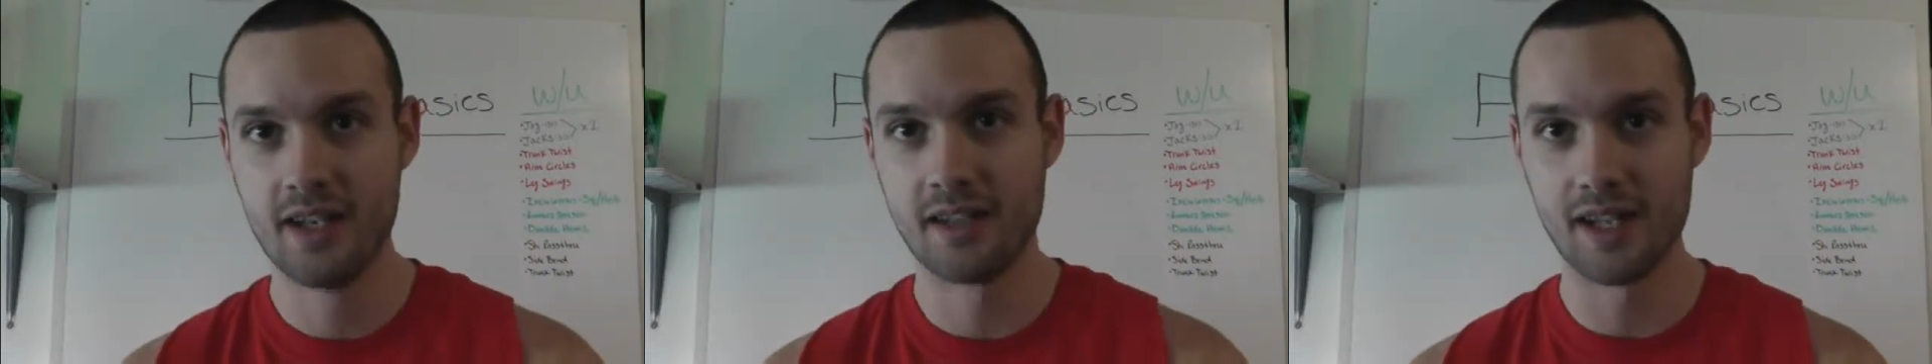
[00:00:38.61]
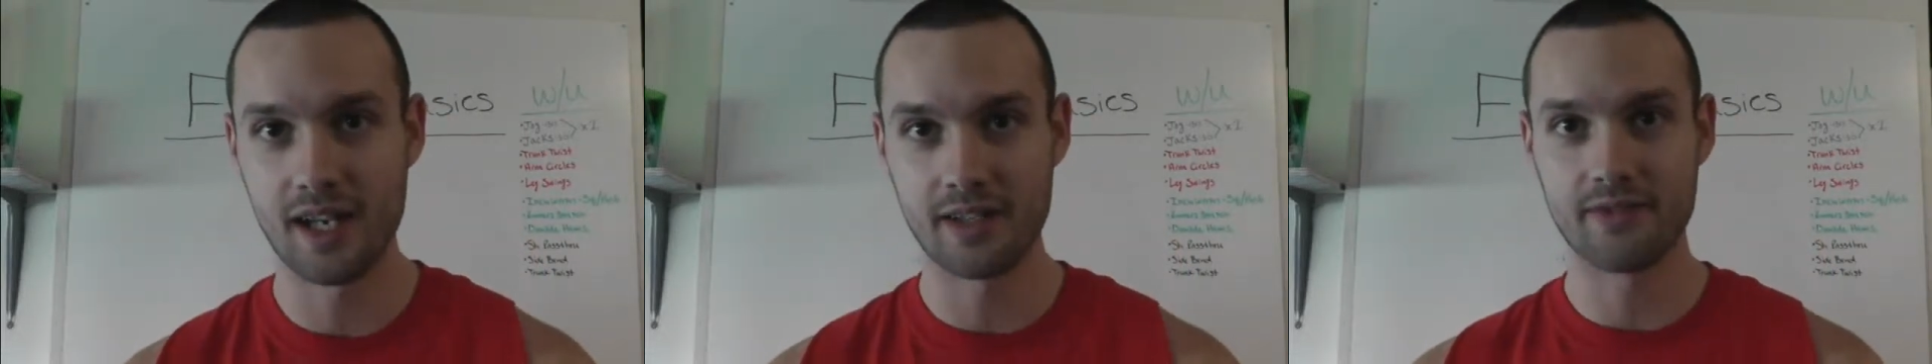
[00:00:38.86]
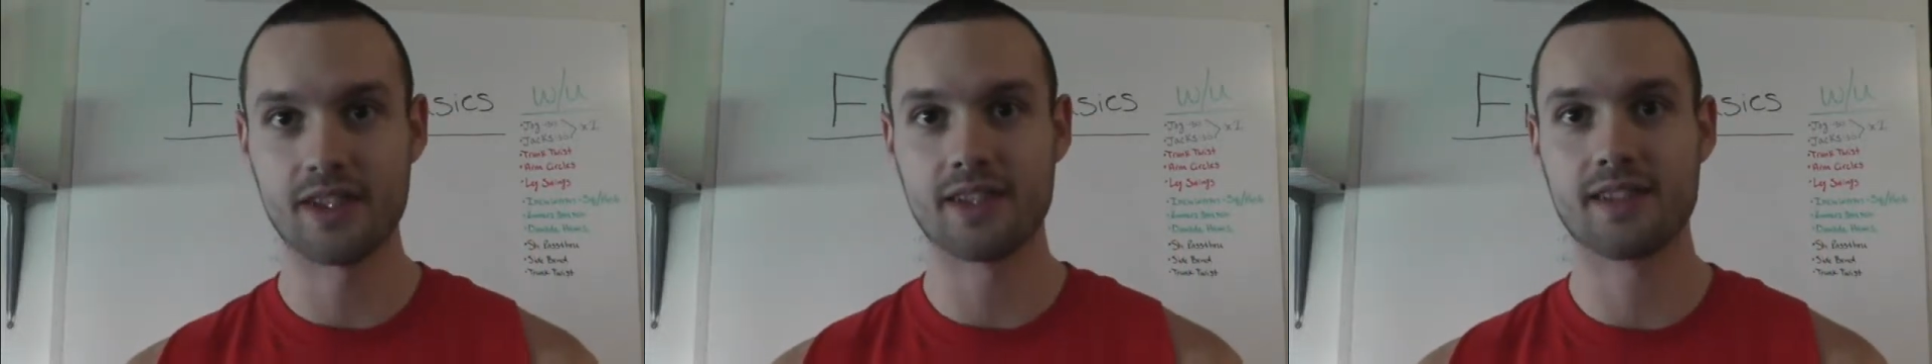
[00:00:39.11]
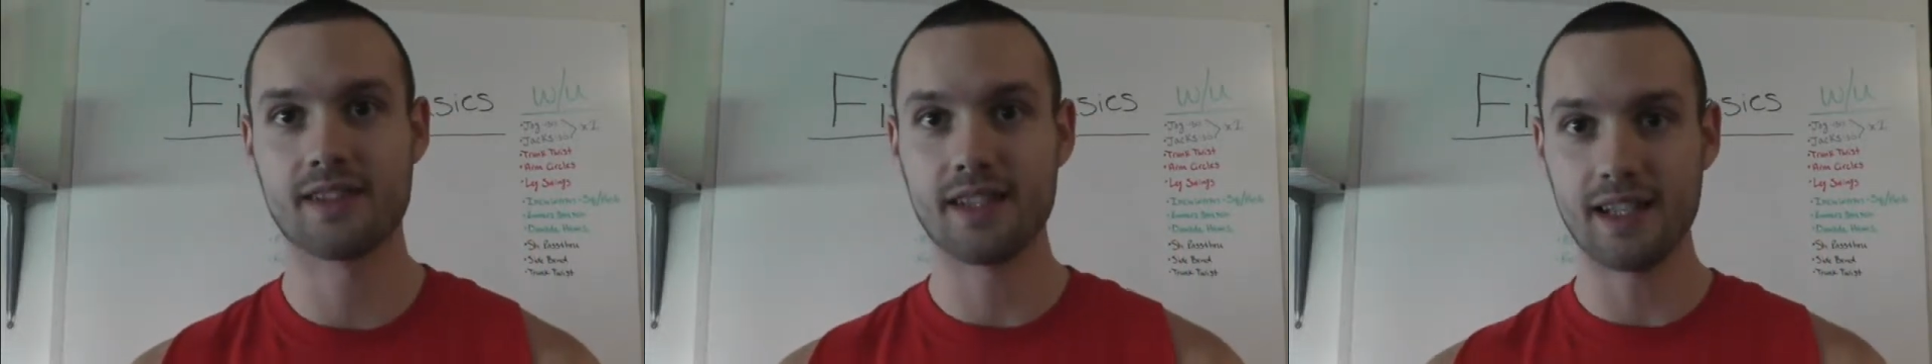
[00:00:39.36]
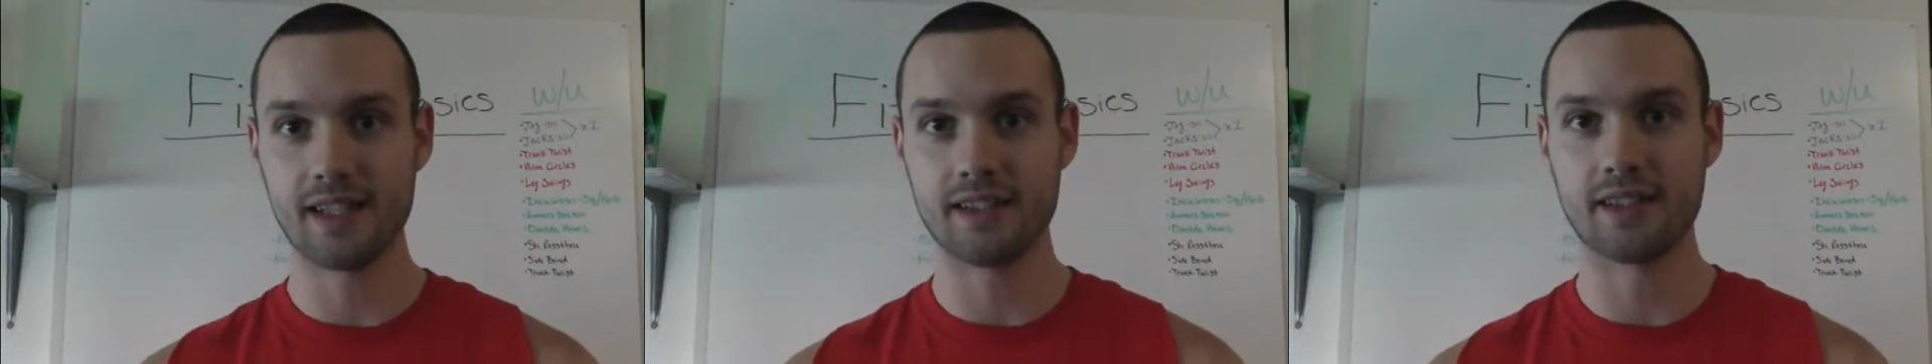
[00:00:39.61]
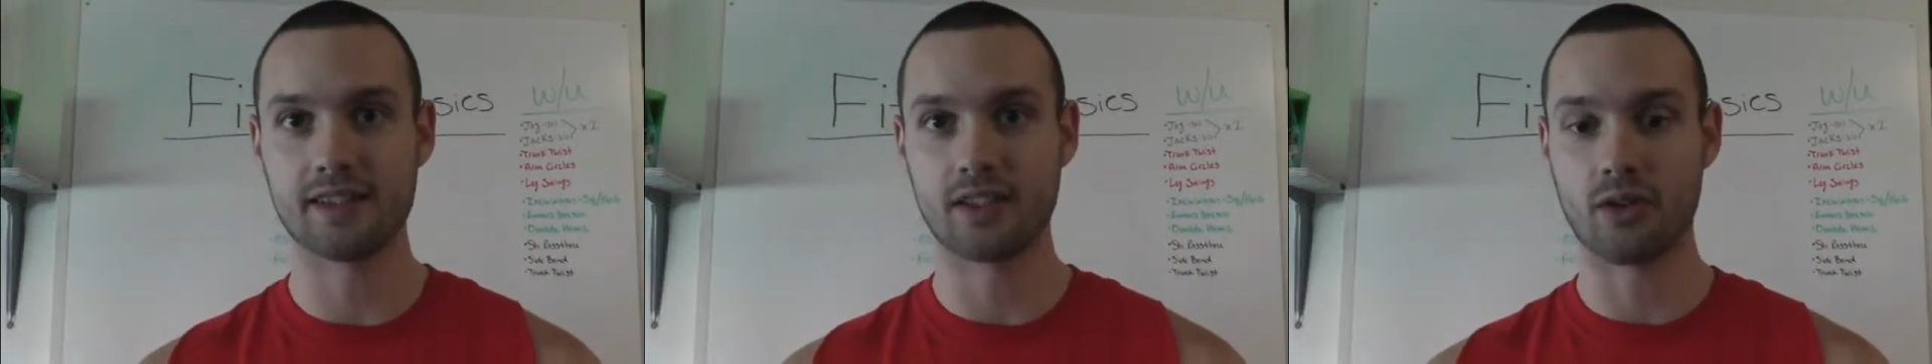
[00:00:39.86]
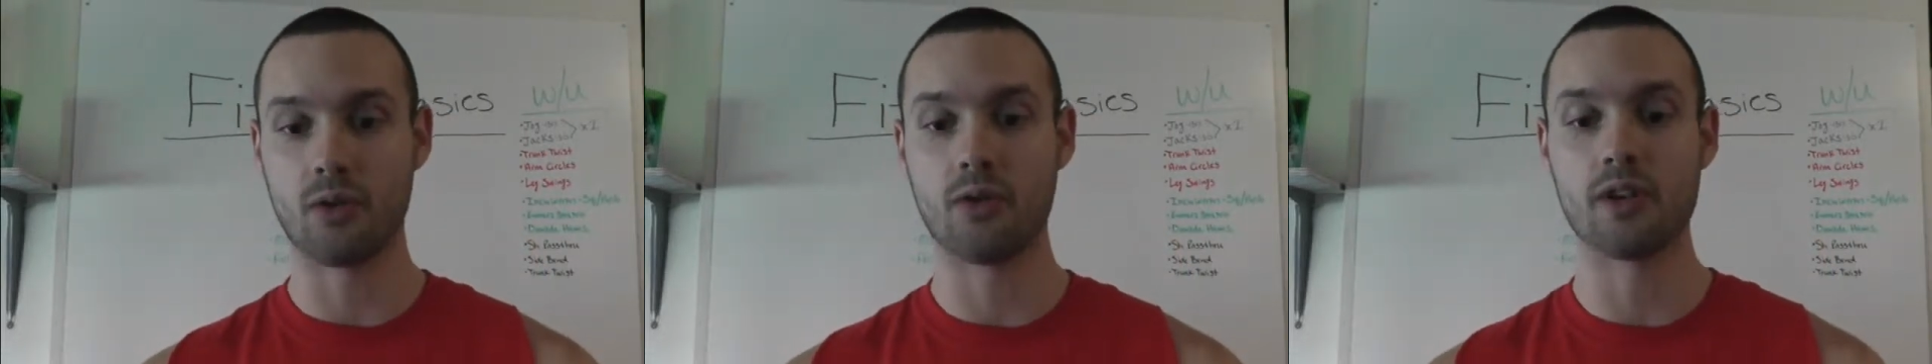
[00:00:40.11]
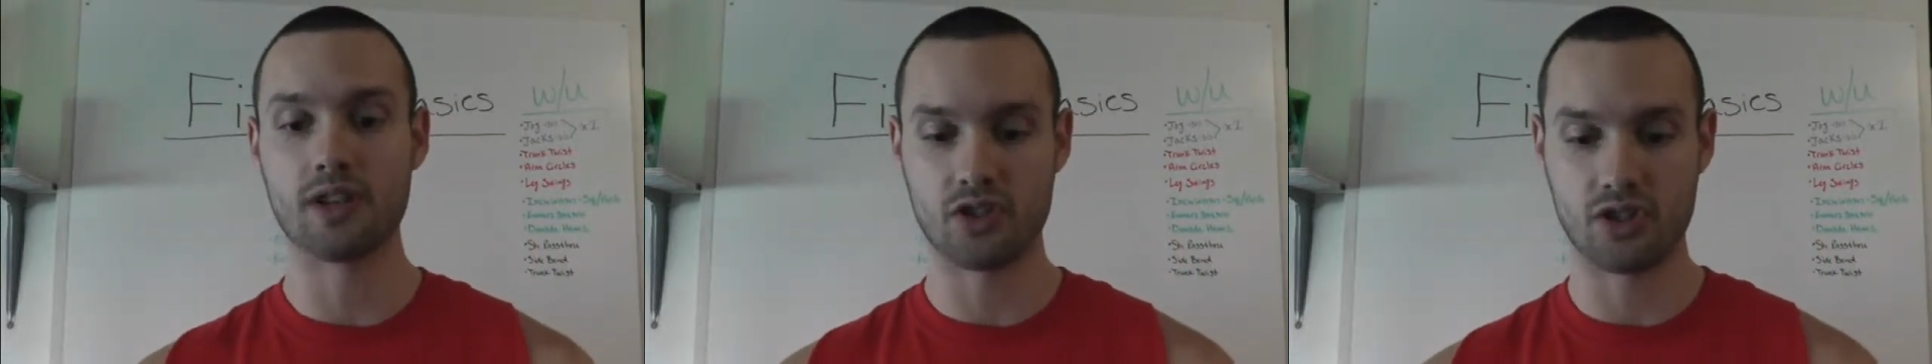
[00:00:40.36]
A lot of us think that the
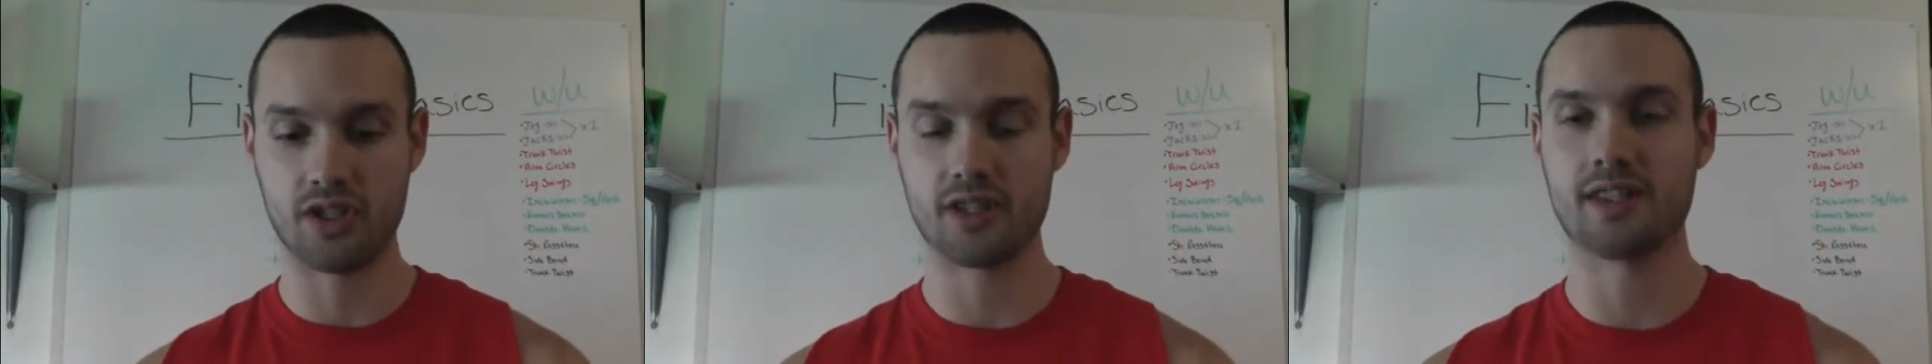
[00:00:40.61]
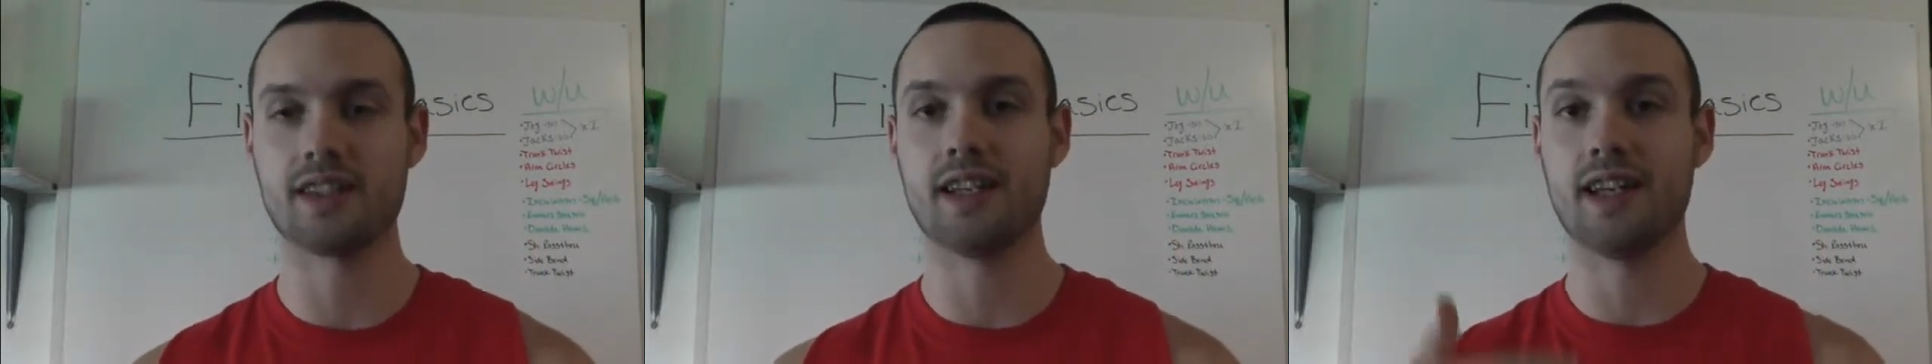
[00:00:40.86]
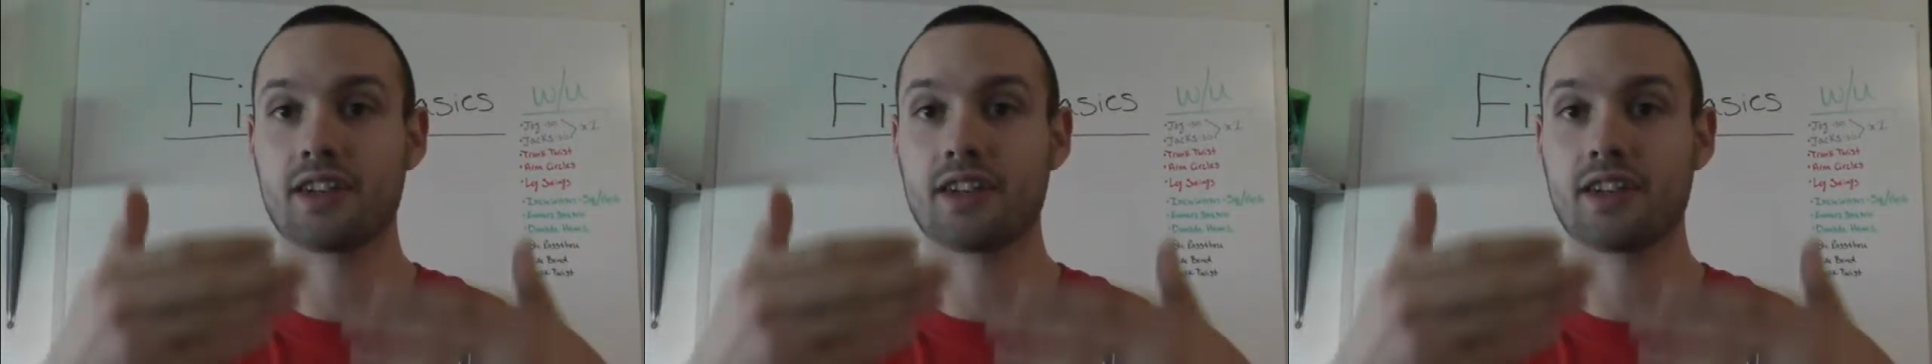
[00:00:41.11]
core is just the